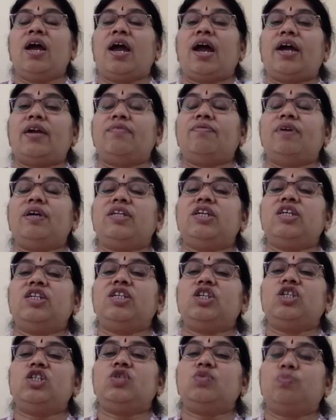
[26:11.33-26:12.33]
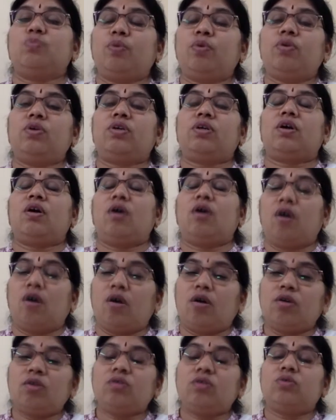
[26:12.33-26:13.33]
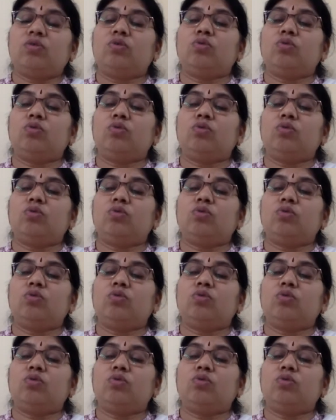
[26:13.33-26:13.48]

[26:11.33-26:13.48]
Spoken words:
and when it is put on